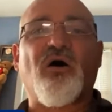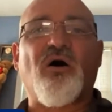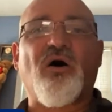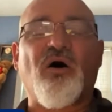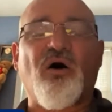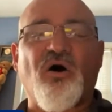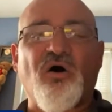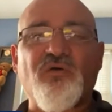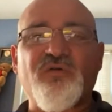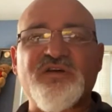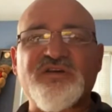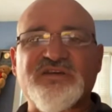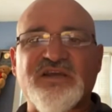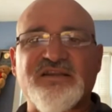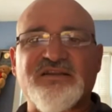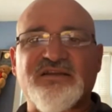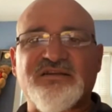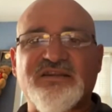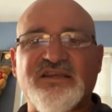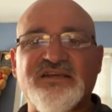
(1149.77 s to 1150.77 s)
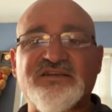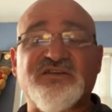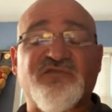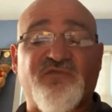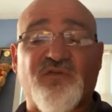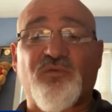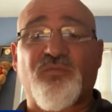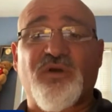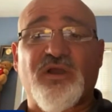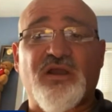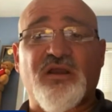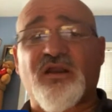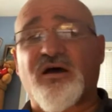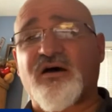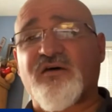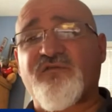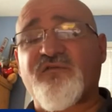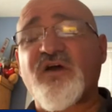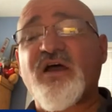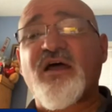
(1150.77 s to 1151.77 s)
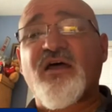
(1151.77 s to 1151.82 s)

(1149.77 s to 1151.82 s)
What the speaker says: all these entities, if they're big enough,